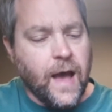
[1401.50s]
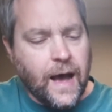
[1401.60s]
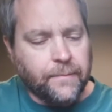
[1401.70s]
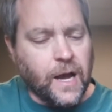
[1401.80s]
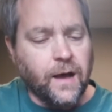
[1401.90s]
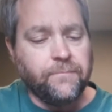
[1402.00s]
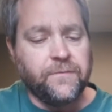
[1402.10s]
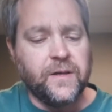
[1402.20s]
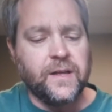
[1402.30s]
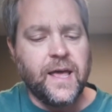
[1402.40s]
I'm
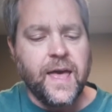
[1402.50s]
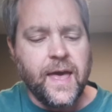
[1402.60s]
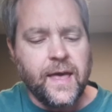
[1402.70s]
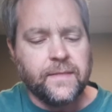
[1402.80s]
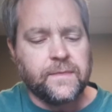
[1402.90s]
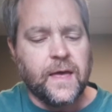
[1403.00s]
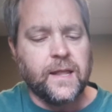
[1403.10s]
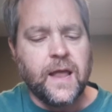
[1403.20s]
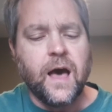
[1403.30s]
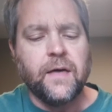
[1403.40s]
confident
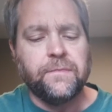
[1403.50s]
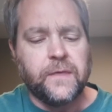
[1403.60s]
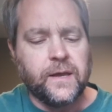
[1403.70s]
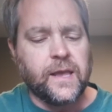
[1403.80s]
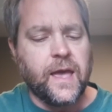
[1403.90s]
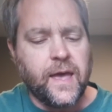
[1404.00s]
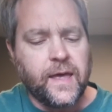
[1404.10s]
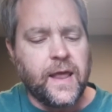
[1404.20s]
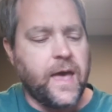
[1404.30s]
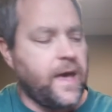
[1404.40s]
that nothing
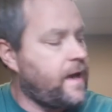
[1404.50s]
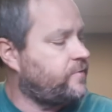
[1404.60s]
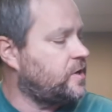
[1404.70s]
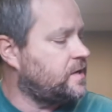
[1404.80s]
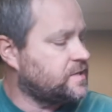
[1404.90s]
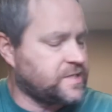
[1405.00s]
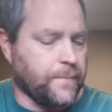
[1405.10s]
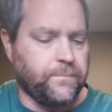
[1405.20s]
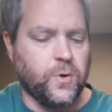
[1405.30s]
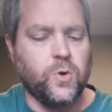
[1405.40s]
can ever
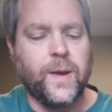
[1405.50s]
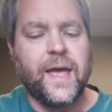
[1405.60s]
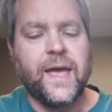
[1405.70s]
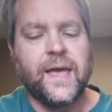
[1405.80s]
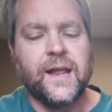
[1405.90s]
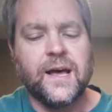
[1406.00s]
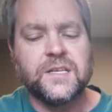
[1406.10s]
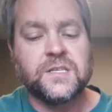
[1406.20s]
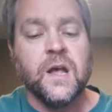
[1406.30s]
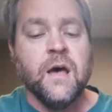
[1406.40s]
separate
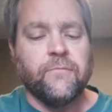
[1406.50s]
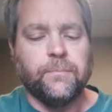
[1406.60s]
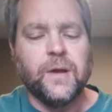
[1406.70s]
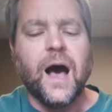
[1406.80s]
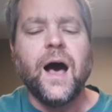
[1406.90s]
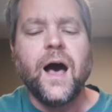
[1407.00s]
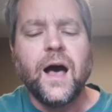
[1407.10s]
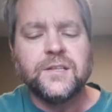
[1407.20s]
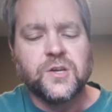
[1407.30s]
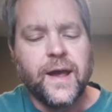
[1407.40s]
us from
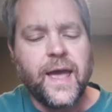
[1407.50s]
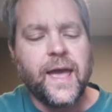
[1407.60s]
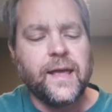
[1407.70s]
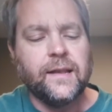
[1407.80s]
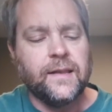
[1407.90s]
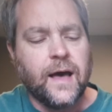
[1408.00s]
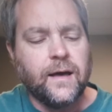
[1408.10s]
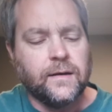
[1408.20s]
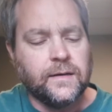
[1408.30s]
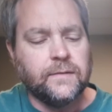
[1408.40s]
God's great
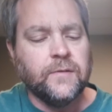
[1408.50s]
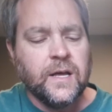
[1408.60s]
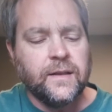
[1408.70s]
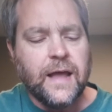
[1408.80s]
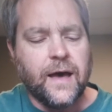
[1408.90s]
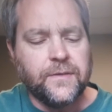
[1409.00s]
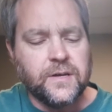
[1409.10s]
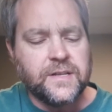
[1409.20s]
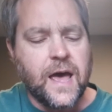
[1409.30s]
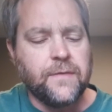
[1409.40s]
love.
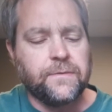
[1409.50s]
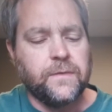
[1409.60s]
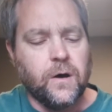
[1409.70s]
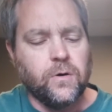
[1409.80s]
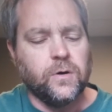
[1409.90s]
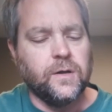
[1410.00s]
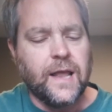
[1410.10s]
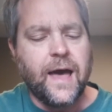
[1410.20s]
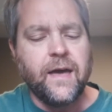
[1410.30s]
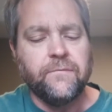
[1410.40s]
Neither death nor
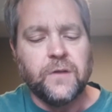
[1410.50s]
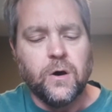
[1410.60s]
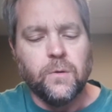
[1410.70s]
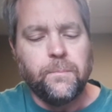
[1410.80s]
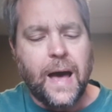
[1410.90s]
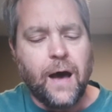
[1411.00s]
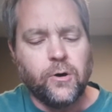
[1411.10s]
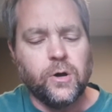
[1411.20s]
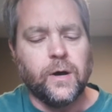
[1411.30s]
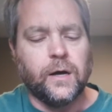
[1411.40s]
life, no
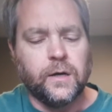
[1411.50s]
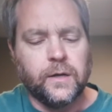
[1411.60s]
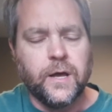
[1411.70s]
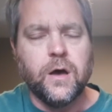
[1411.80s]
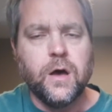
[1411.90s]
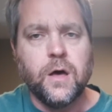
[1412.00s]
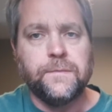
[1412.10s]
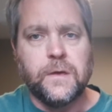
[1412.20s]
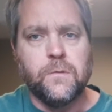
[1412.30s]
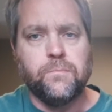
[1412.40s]
power on
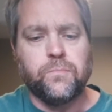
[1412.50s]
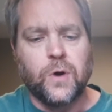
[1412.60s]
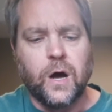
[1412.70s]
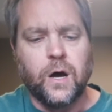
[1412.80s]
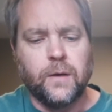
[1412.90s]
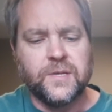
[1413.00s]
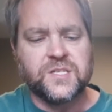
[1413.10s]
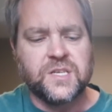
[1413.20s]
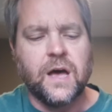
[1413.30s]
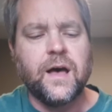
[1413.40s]
earth, you
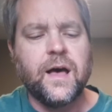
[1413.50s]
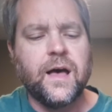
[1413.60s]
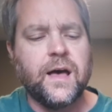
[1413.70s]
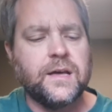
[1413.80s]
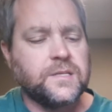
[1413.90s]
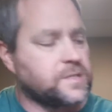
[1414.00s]
promised us.